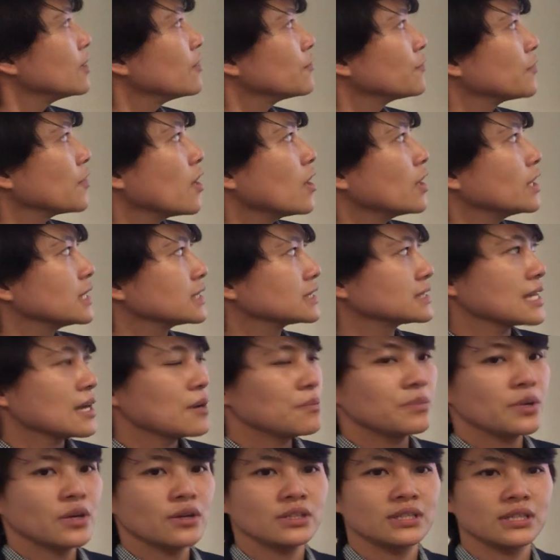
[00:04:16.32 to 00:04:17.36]
for
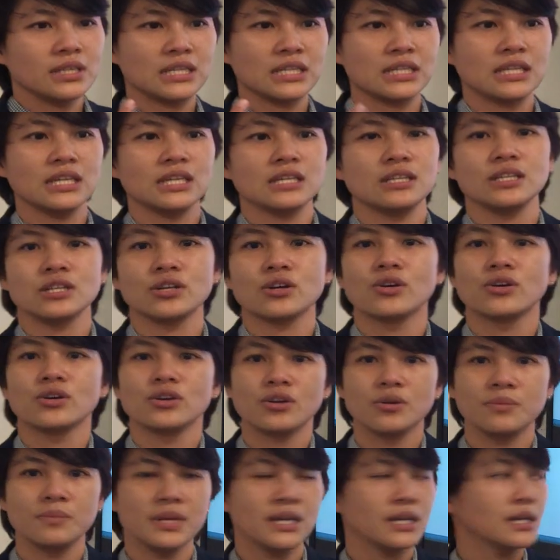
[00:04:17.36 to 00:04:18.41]
example the green
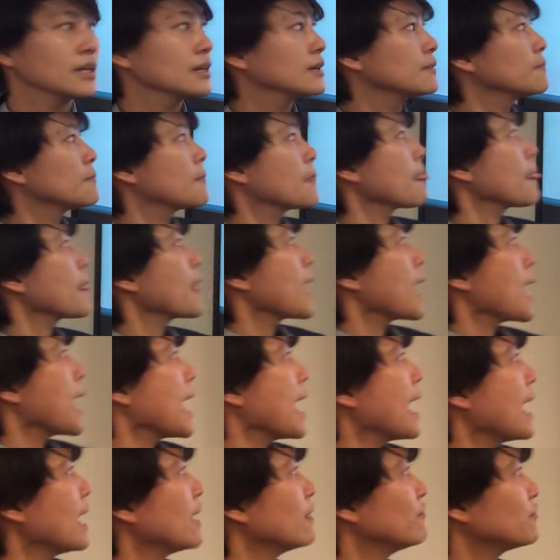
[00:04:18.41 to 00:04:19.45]
economic,
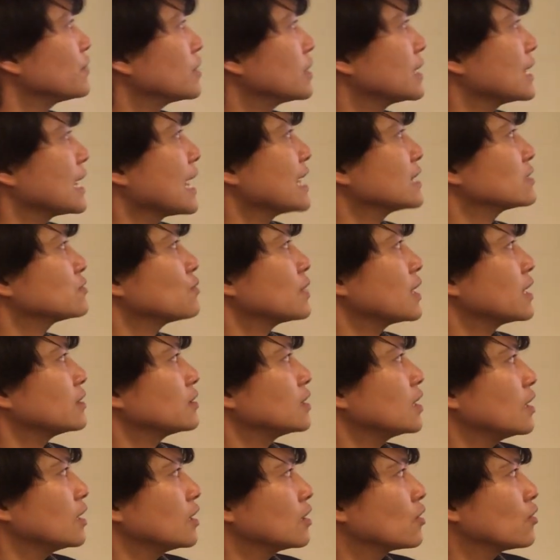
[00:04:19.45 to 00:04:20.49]
and for the last
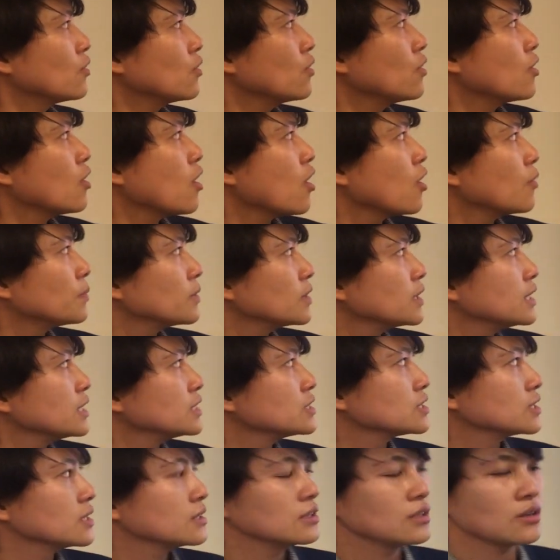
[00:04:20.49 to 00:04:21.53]
one
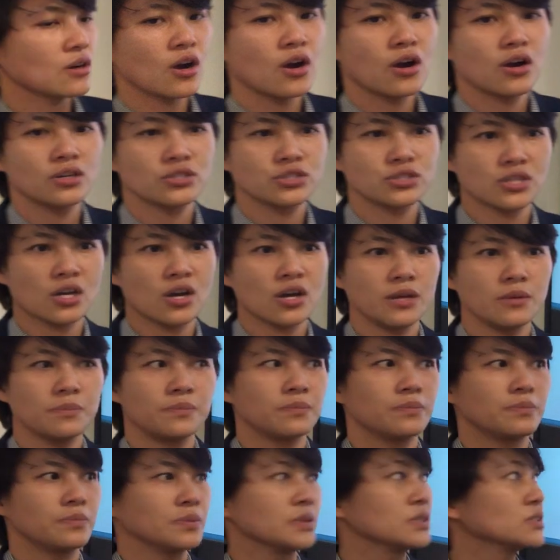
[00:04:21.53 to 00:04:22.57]
cooperation or joint
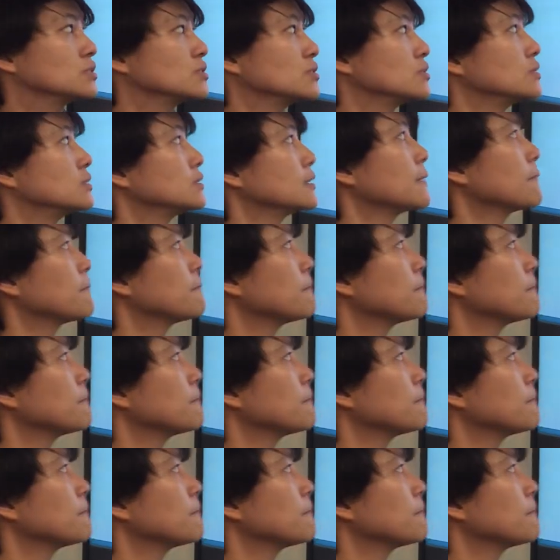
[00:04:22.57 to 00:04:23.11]
pursuit.